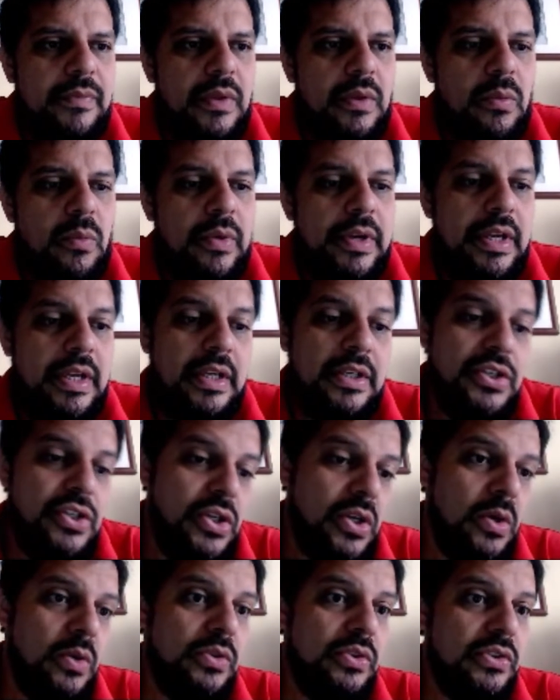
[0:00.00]
We
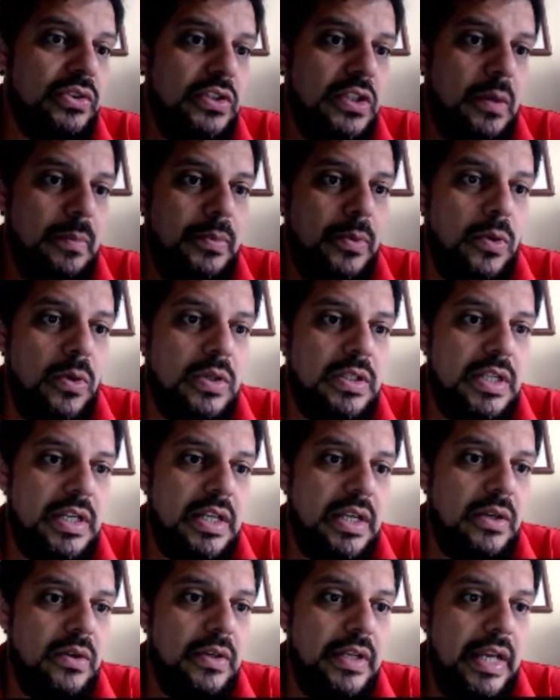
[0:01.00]
showed support and a
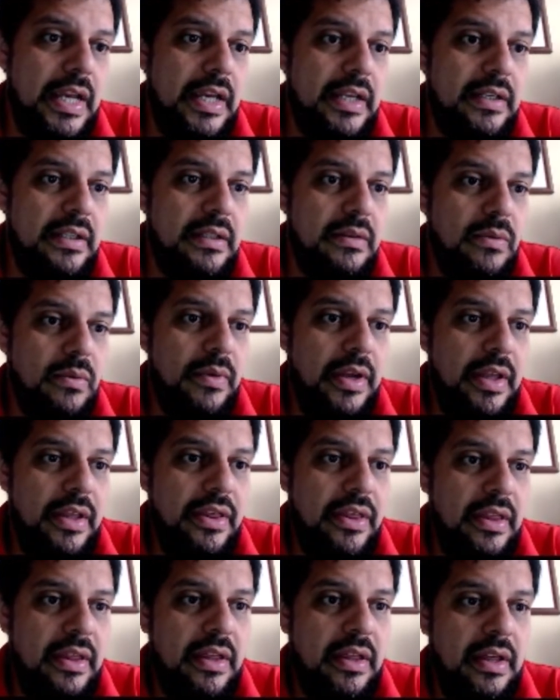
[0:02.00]
good hand with
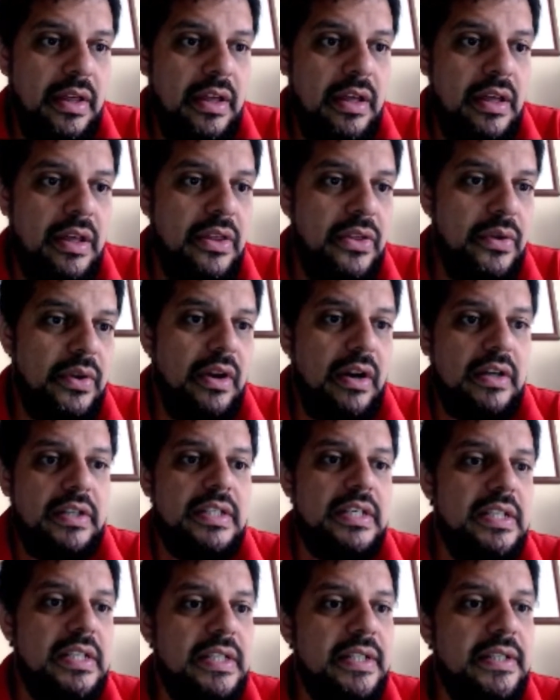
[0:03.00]
3 hearts.